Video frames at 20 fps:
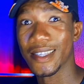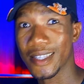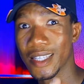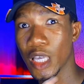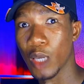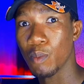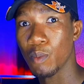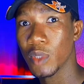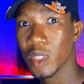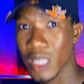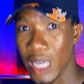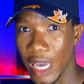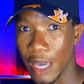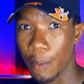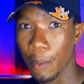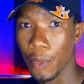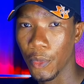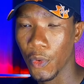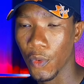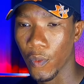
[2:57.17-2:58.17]
same time,
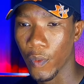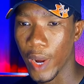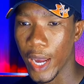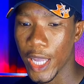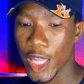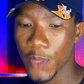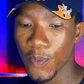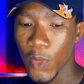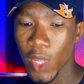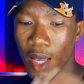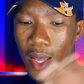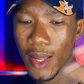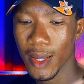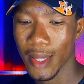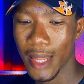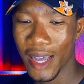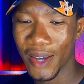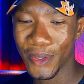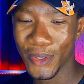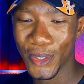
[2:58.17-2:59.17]
right?
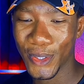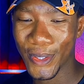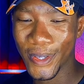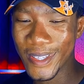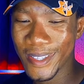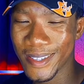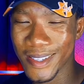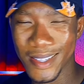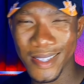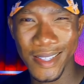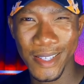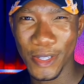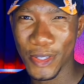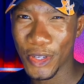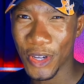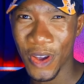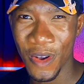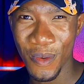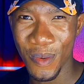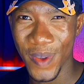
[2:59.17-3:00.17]
Now you're going to see the
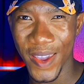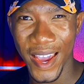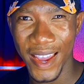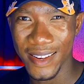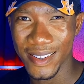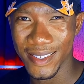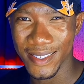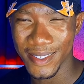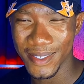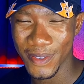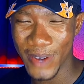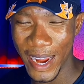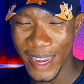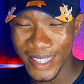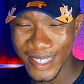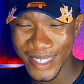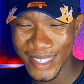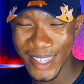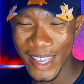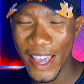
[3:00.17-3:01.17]
theory behind this, right?
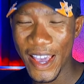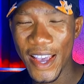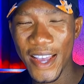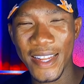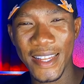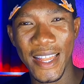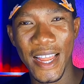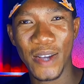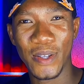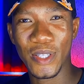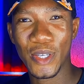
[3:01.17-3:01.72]
Now the